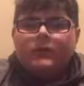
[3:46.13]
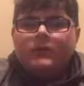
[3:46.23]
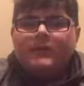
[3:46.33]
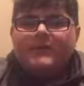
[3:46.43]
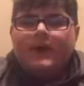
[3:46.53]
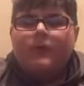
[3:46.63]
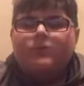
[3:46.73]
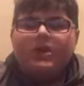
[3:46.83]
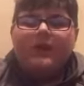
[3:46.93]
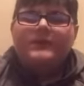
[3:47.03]
So
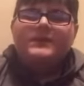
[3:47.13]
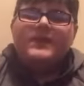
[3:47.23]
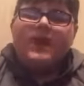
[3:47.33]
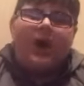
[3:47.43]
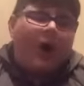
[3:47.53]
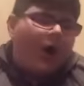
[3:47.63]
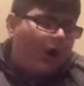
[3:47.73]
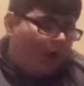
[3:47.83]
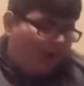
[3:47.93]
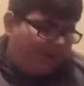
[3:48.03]
Chelsea are
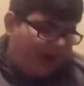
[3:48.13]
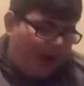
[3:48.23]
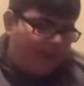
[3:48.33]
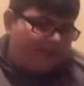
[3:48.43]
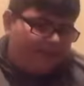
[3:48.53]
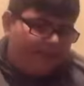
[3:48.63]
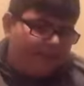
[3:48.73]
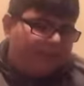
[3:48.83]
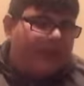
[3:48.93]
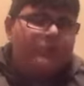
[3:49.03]
homed at Stamford
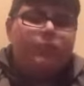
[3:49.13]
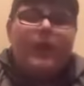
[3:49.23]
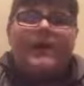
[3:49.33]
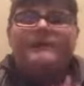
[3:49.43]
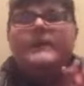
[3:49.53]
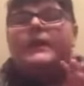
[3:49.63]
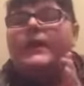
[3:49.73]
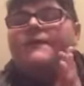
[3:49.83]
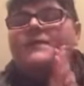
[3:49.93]
Bridge, where there's